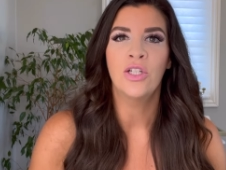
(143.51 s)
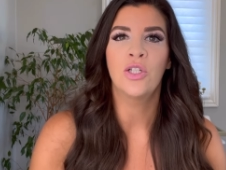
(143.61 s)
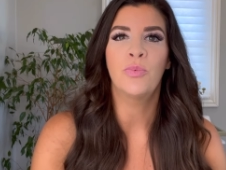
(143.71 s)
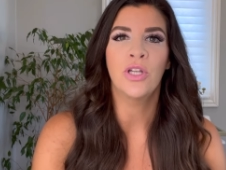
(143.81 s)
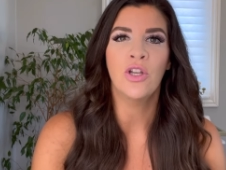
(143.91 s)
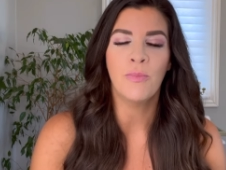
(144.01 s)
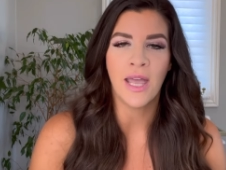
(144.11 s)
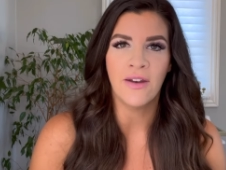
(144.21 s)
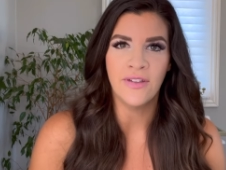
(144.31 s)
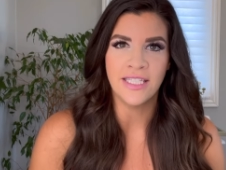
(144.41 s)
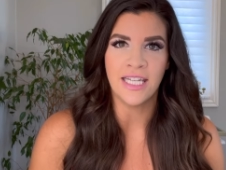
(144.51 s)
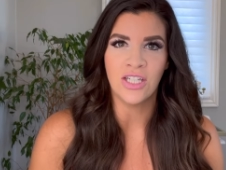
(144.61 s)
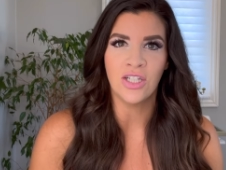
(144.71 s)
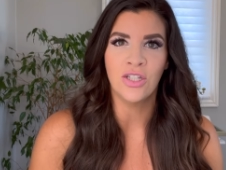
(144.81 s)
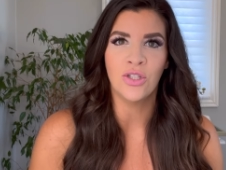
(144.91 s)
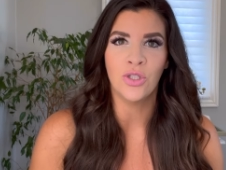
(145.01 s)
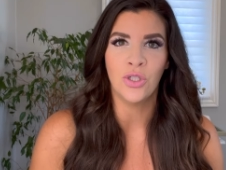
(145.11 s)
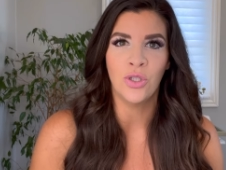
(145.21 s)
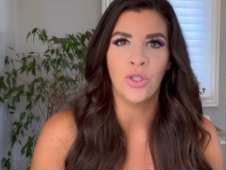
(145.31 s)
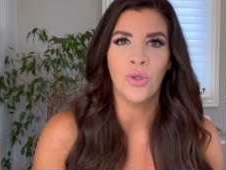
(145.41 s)
to bring your manifestations
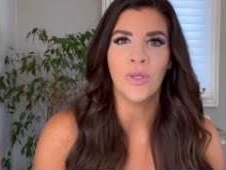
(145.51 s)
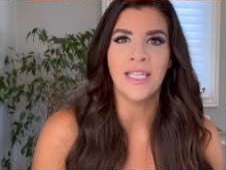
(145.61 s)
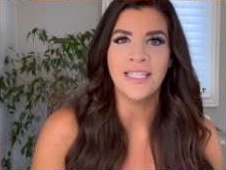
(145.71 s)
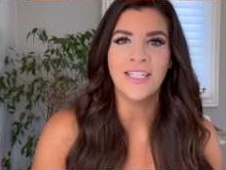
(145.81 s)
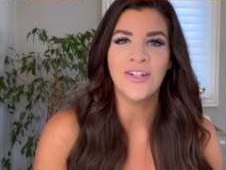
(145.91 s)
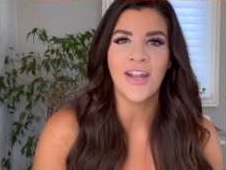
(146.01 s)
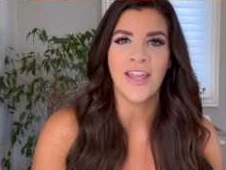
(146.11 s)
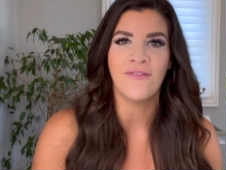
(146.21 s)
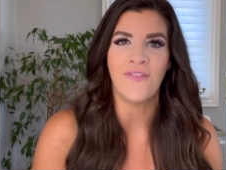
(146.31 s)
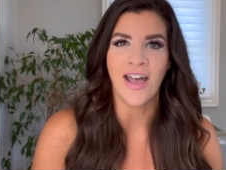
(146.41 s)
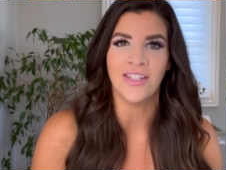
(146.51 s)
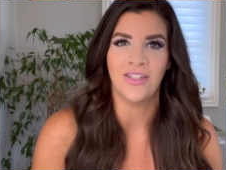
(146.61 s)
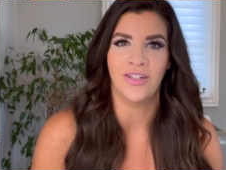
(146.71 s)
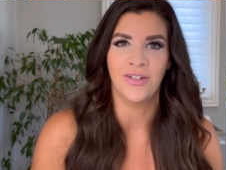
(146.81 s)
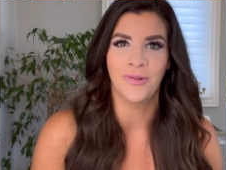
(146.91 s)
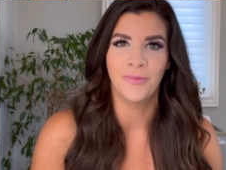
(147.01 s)
to you easier and faster.